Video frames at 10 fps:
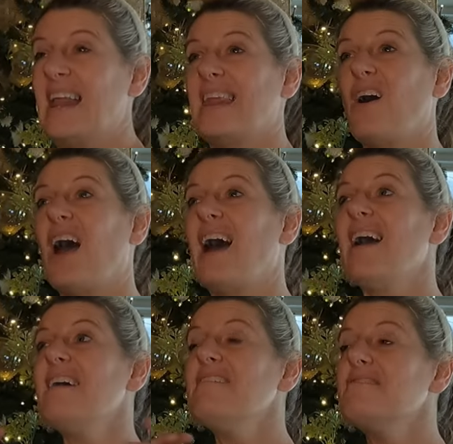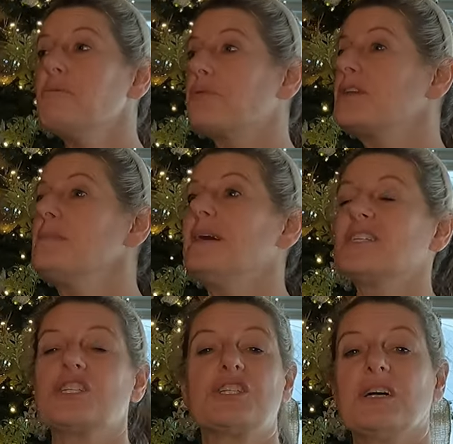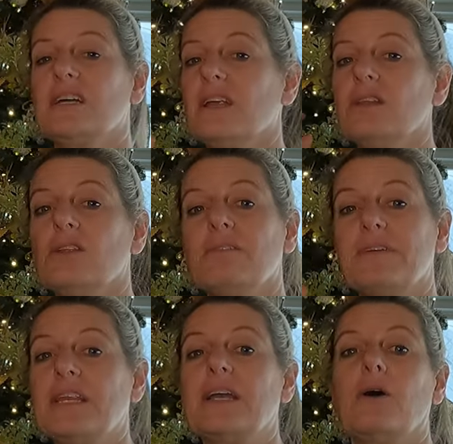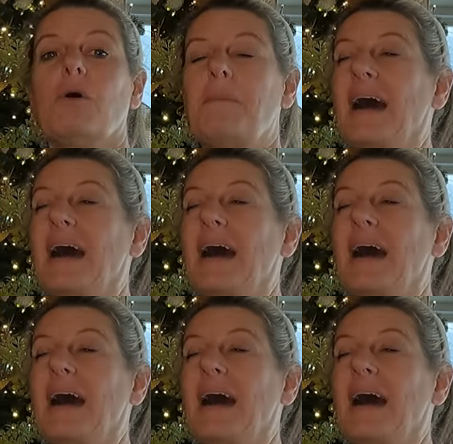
Now, I have pretty much done a little video